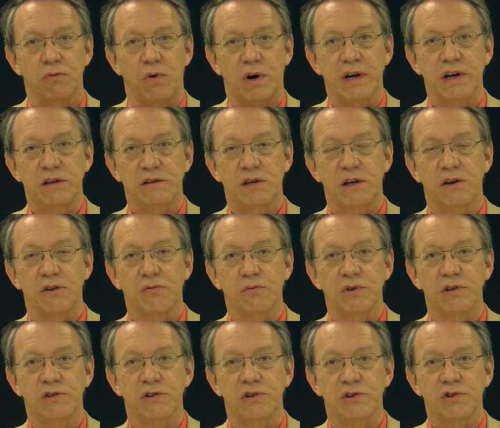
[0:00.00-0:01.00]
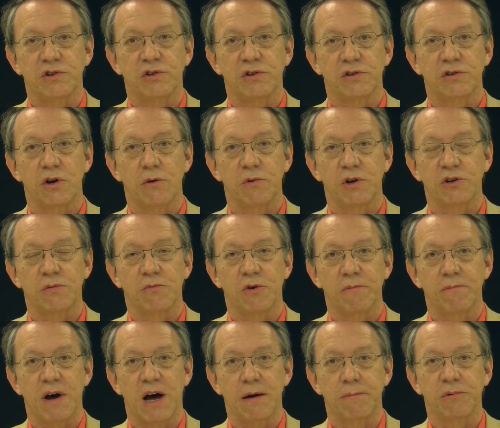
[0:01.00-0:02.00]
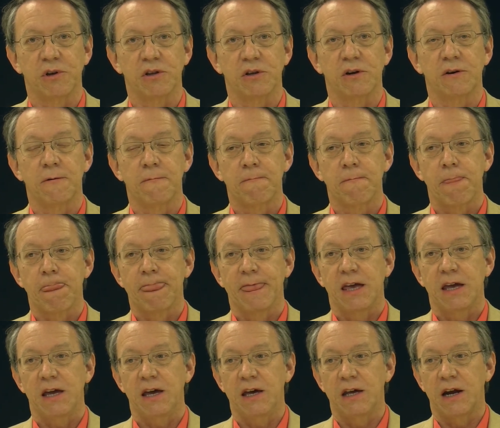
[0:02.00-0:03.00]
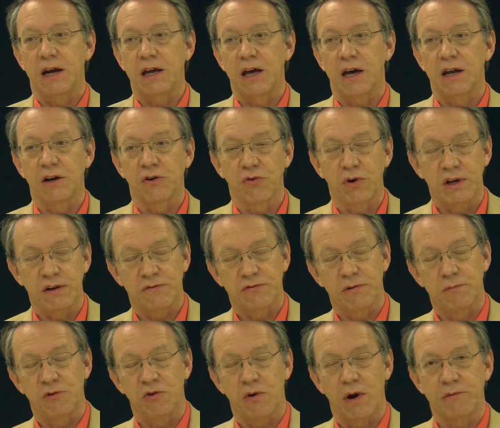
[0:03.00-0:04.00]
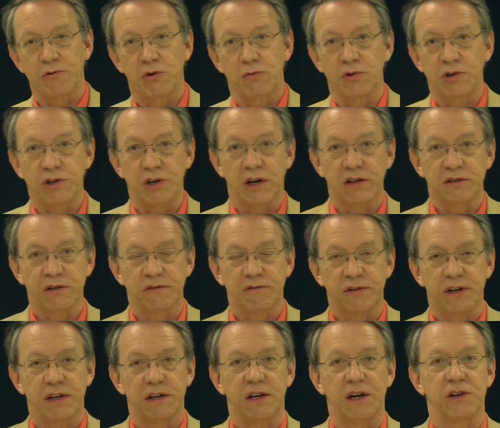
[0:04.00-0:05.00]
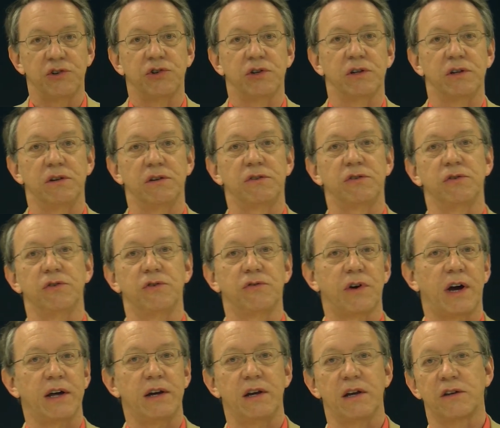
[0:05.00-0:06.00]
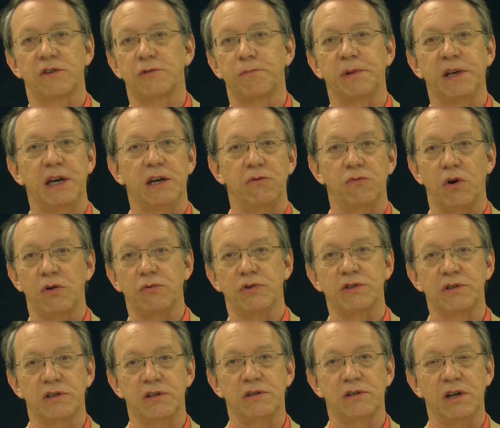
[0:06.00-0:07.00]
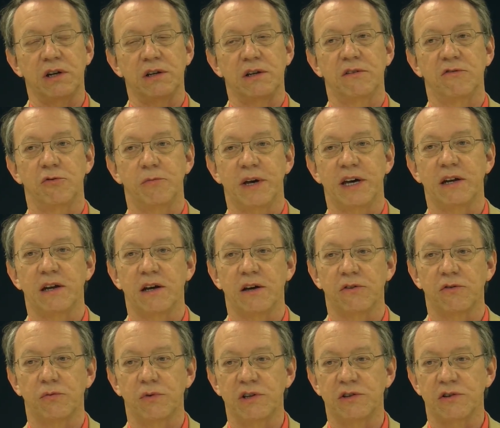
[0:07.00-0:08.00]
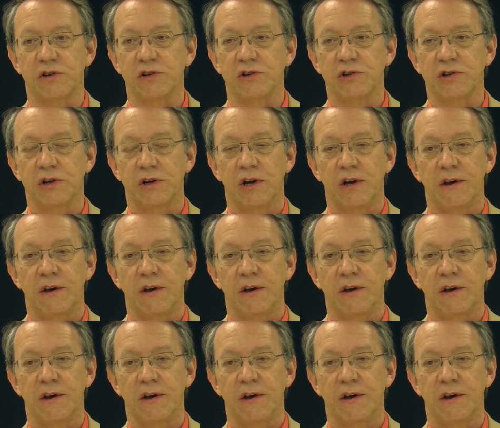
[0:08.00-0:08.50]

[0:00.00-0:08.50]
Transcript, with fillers: why is health research so much more popular? And I got a grant from the Robert Wood Johnson Foundation to try to explain what was distinctive about health research.